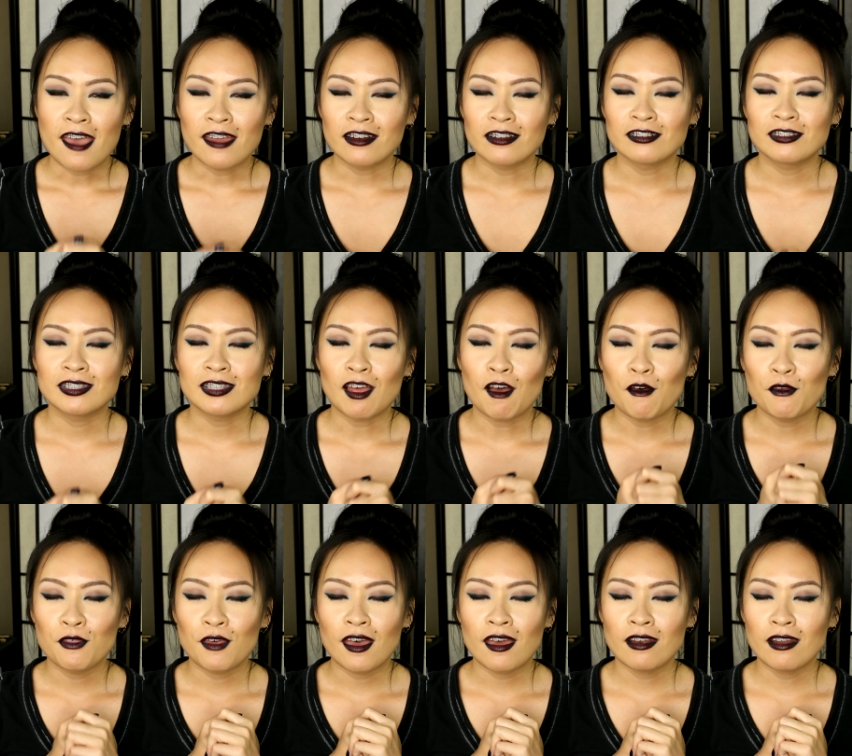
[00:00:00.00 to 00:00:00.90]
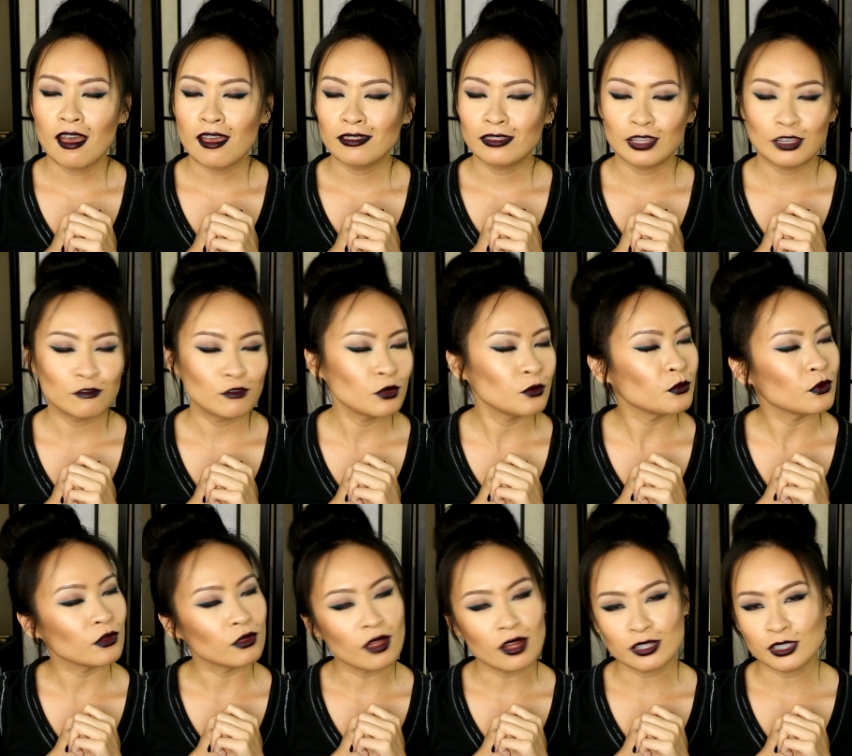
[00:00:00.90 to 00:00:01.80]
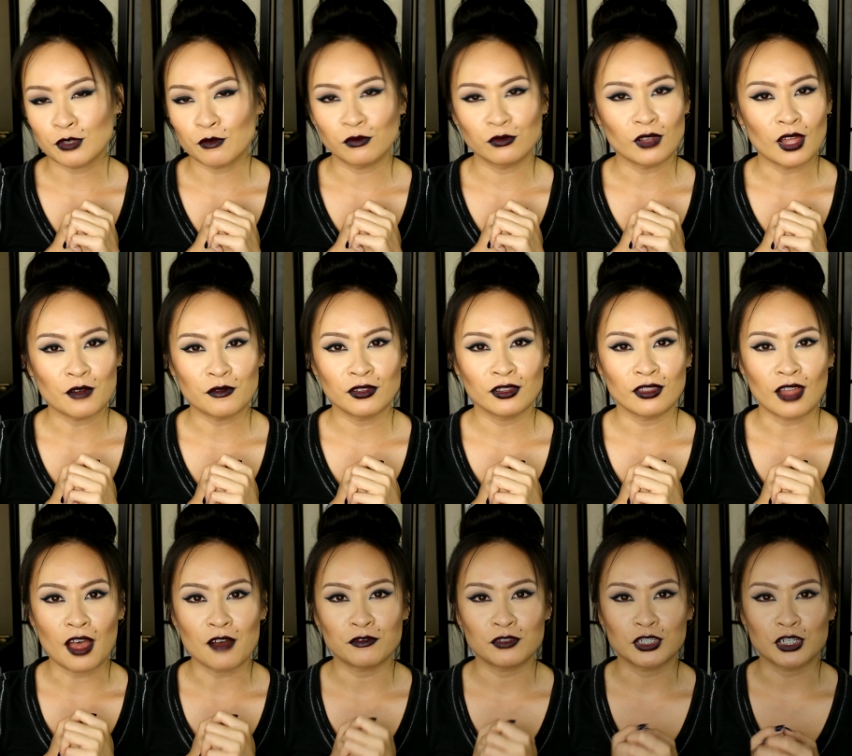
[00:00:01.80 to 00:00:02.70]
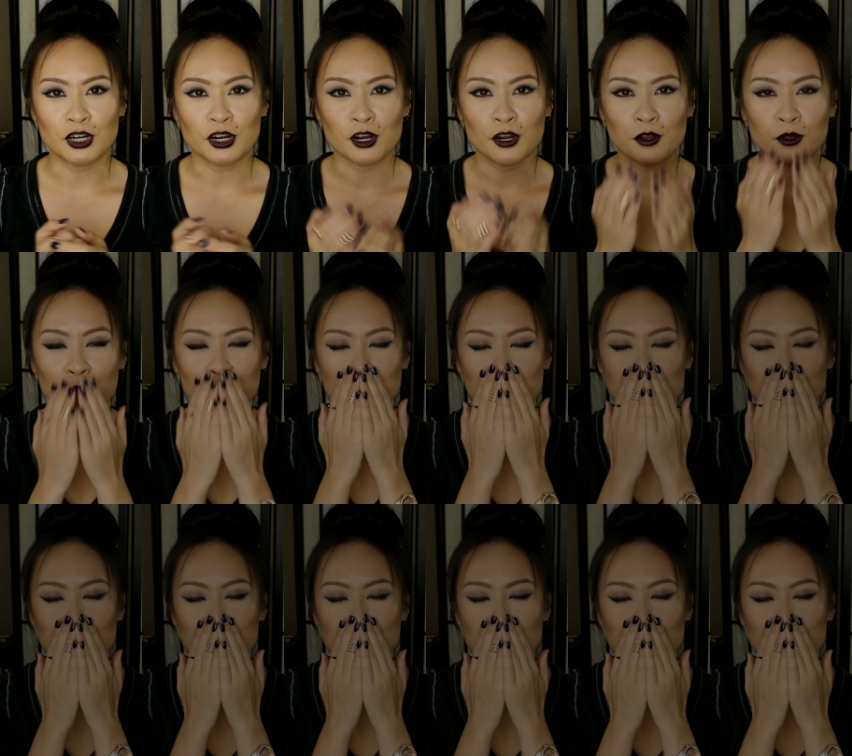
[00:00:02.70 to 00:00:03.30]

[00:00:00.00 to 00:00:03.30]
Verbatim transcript: And until then, I leave you with lots of love and laughter.